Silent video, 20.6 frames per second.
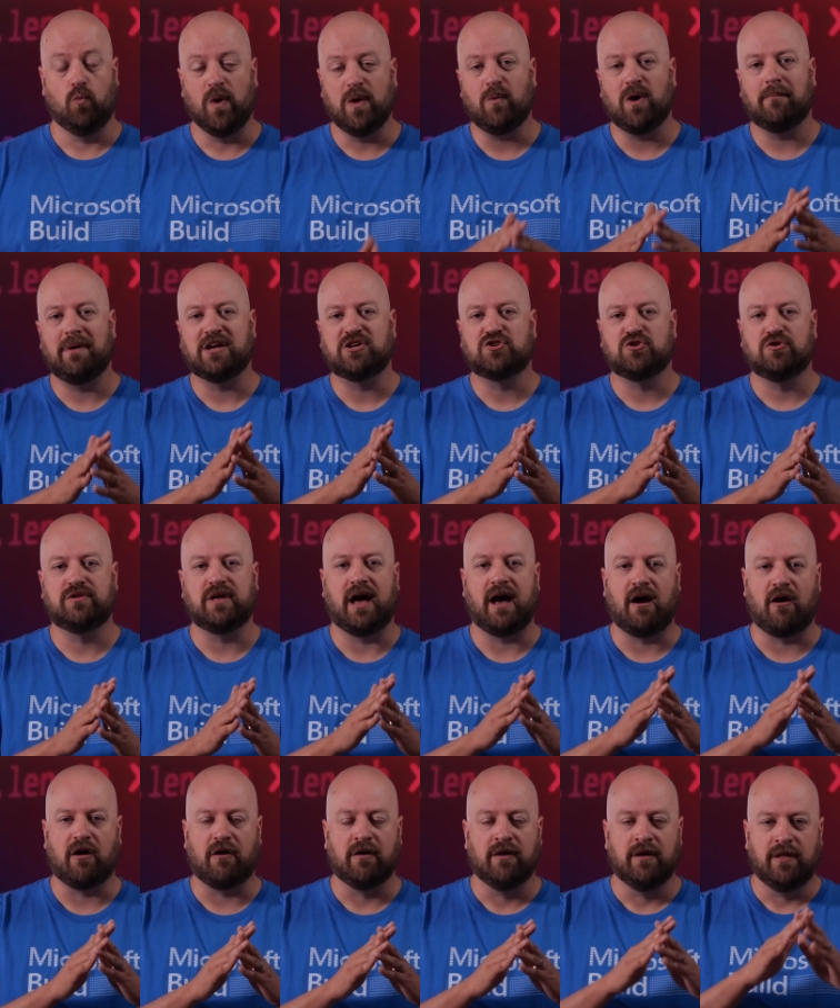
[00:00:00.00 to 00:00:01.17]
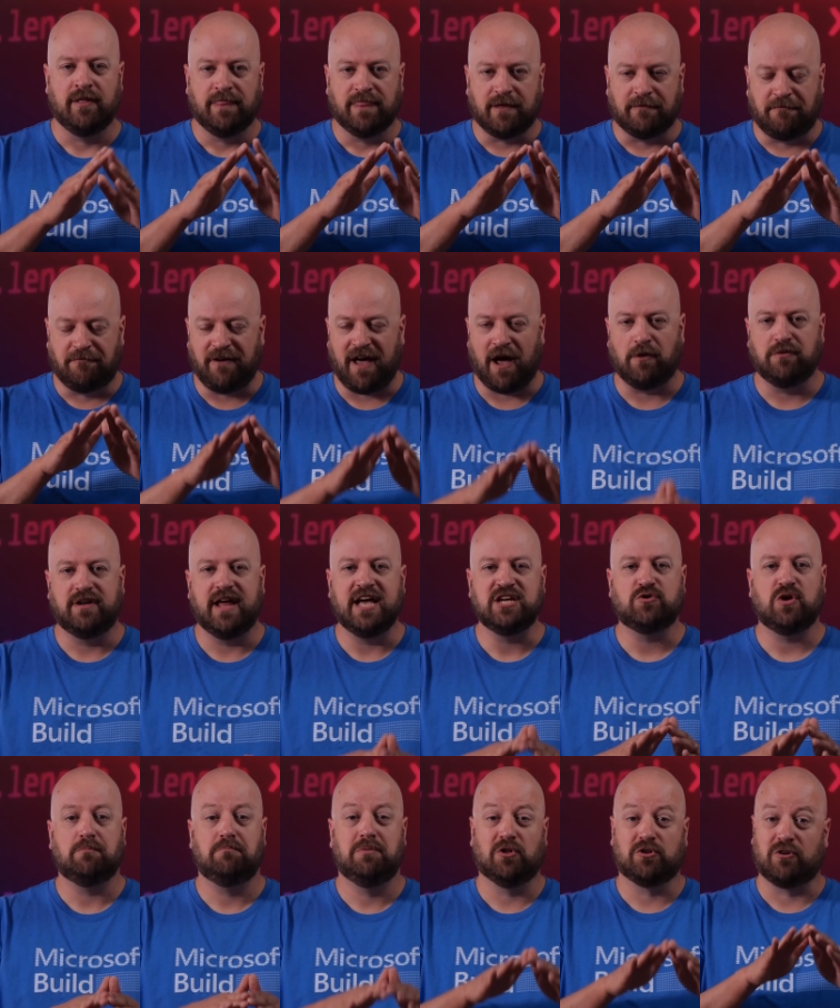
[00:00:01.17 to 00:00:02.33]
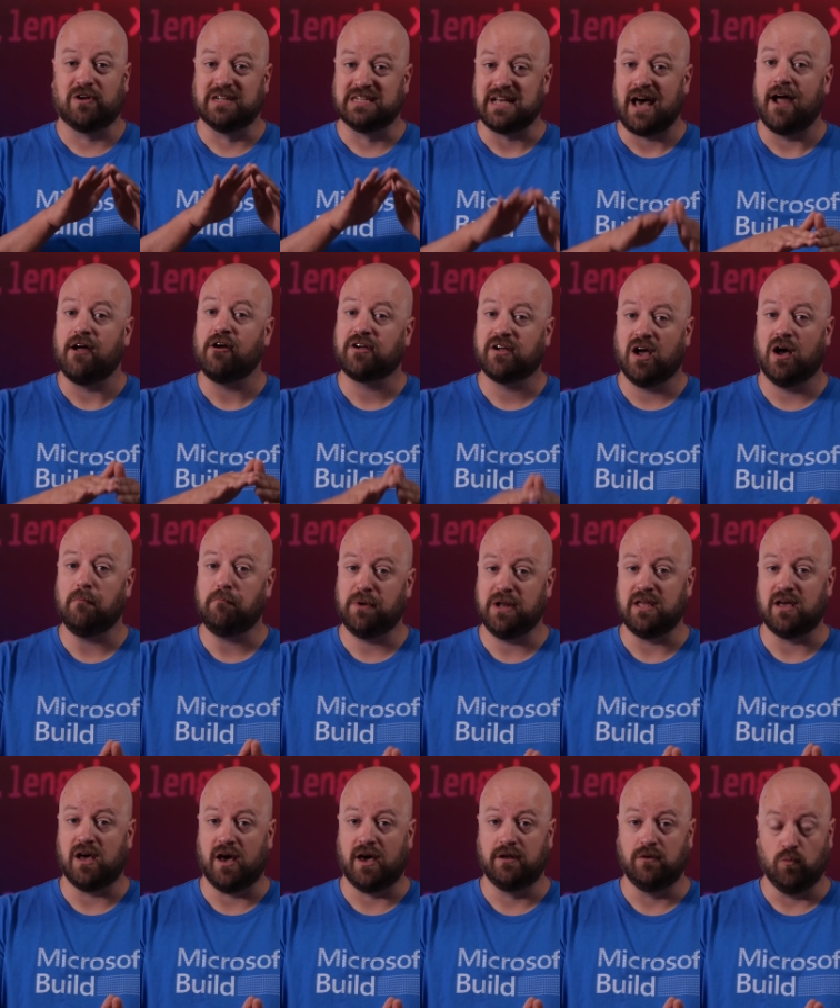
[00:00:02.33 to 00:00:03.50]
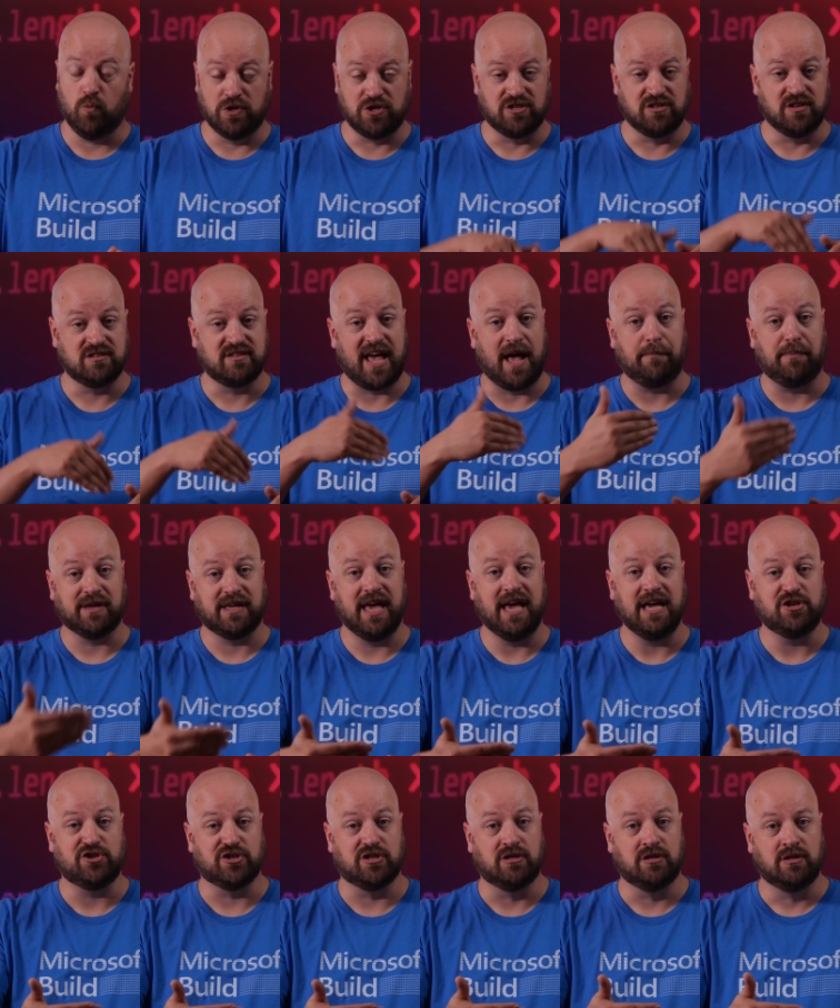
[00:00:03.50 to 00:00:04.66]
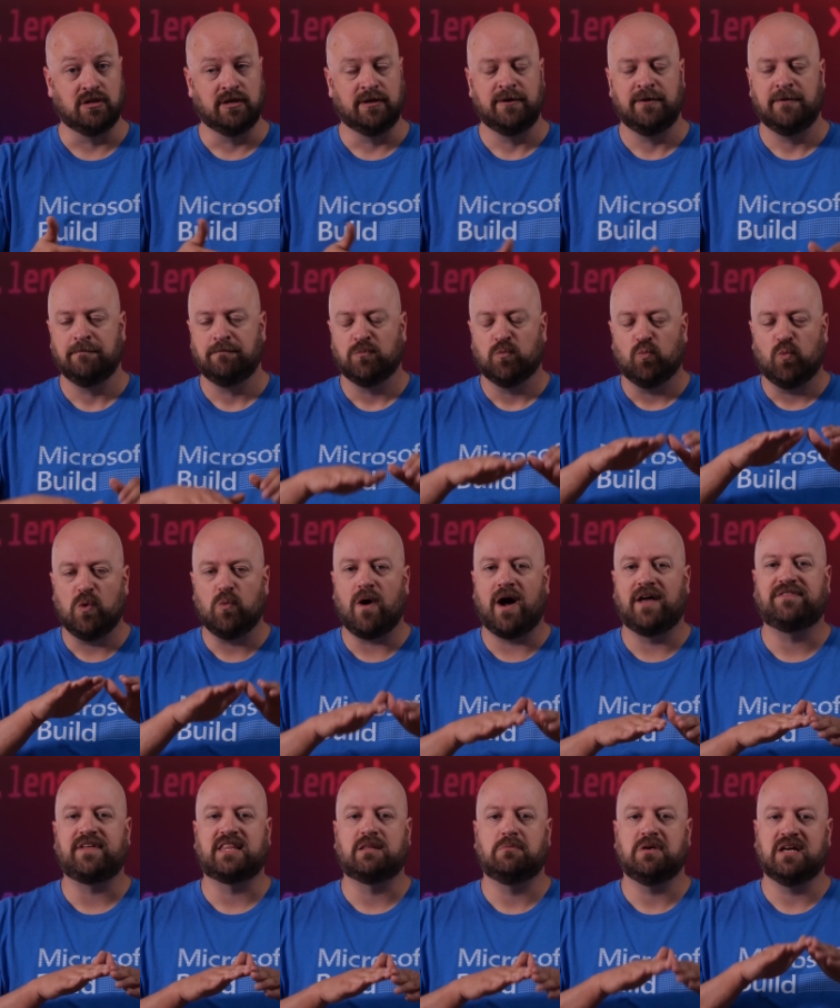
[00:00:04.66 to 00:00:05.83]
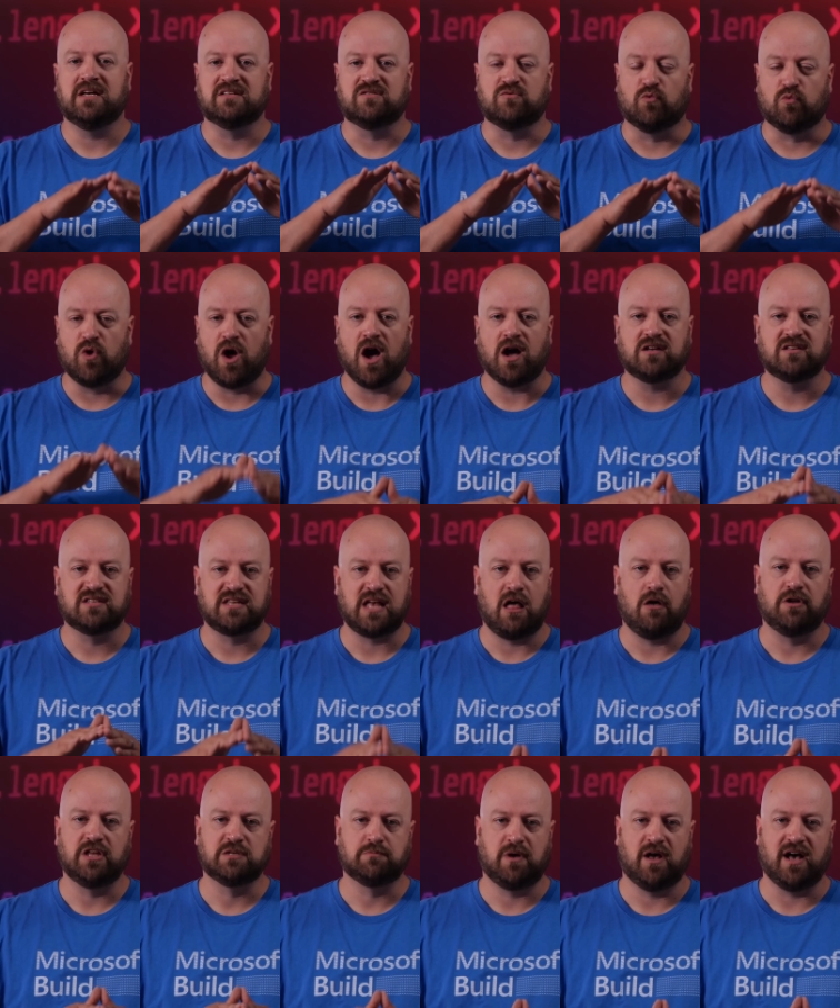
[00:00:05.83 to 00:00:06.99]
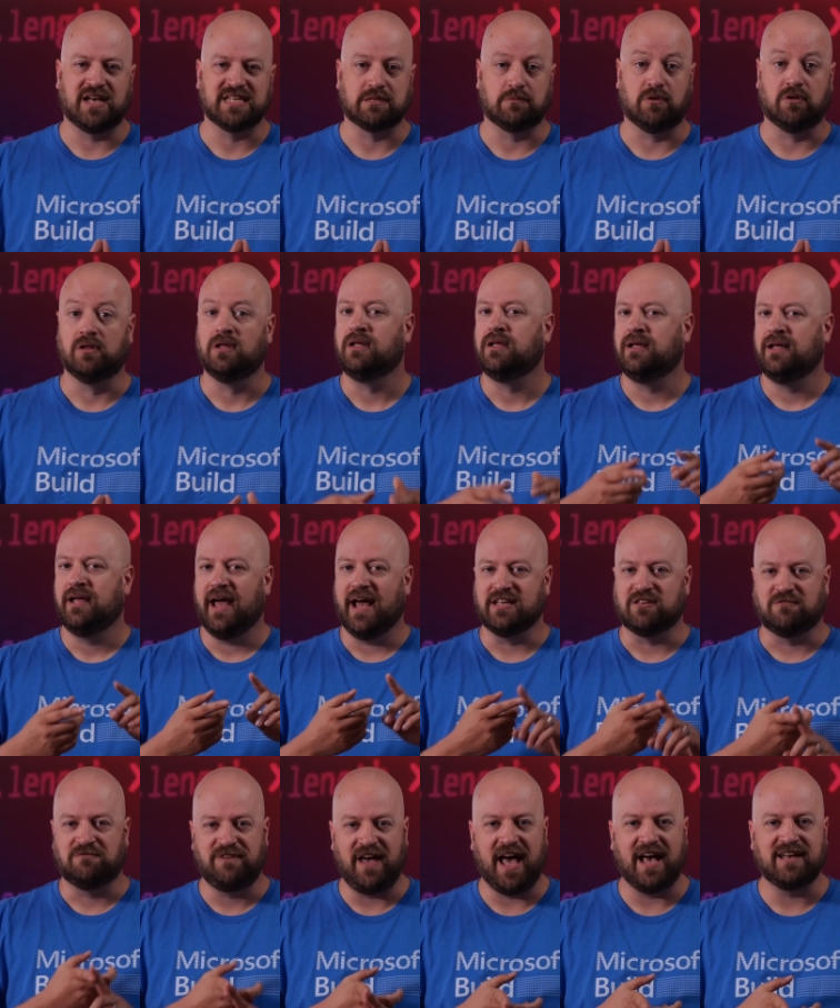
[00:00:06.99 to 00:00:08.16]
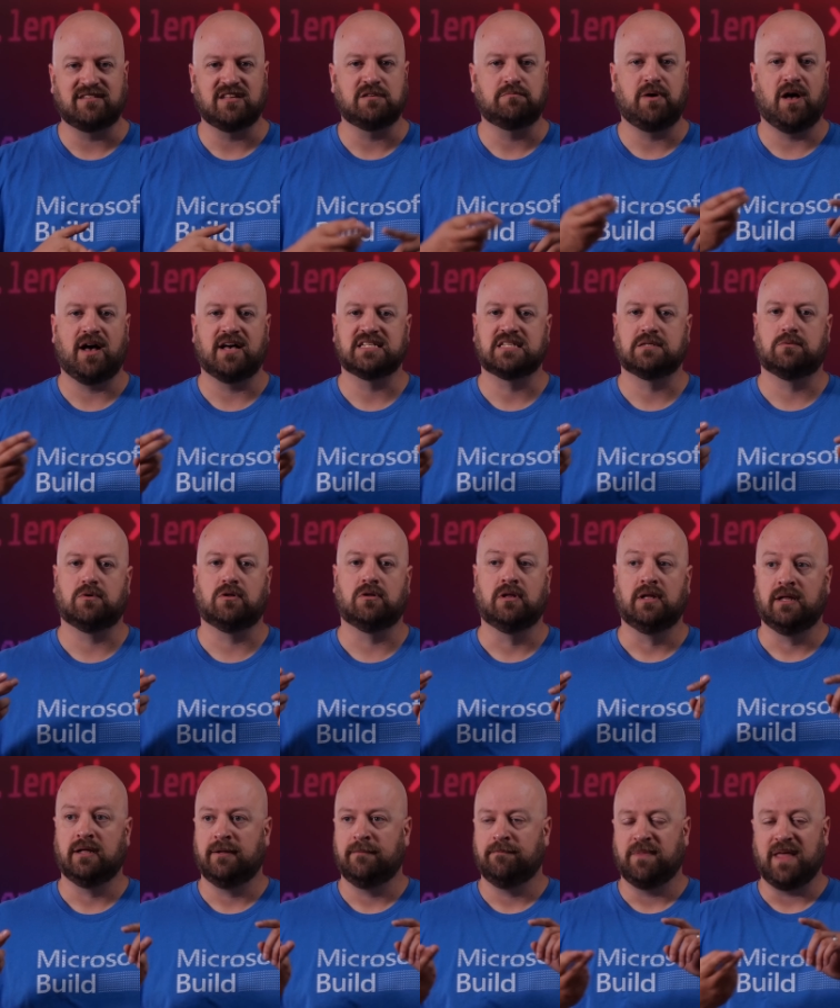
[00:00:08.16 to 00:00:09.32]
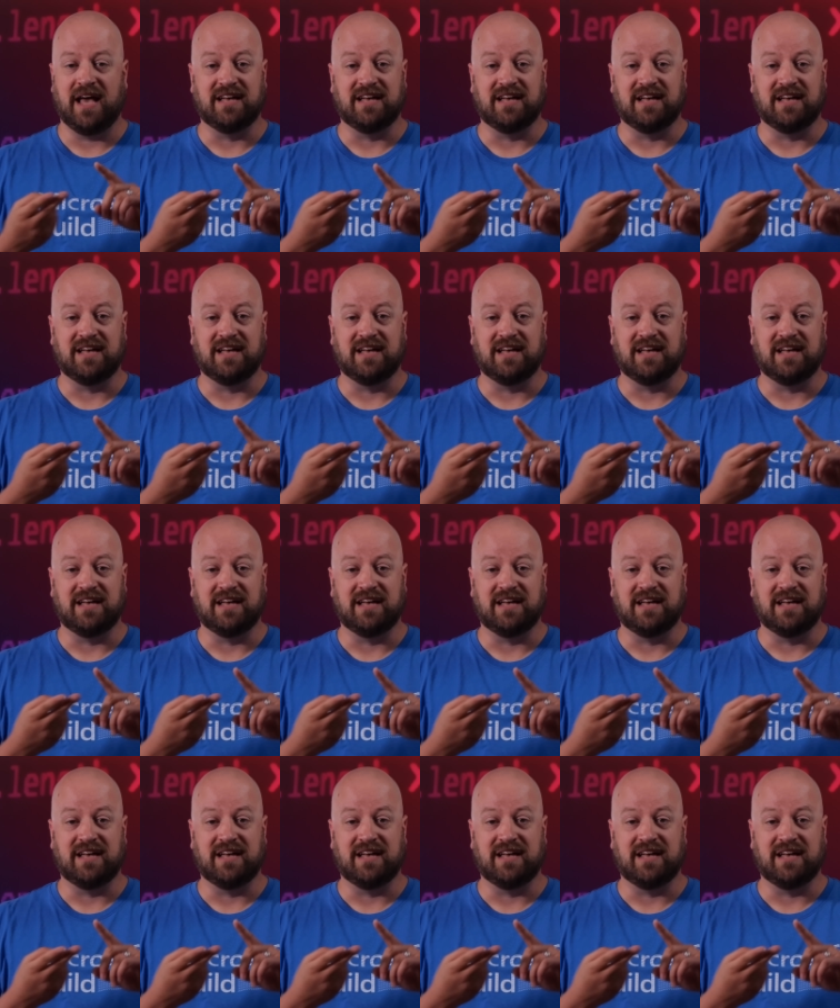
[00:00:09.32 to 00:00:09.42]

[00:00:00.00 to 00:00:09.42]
We want to make sure that the foundation we build our entire company on, which is this application, we want that to be as rock solid as possible, as fast as possible,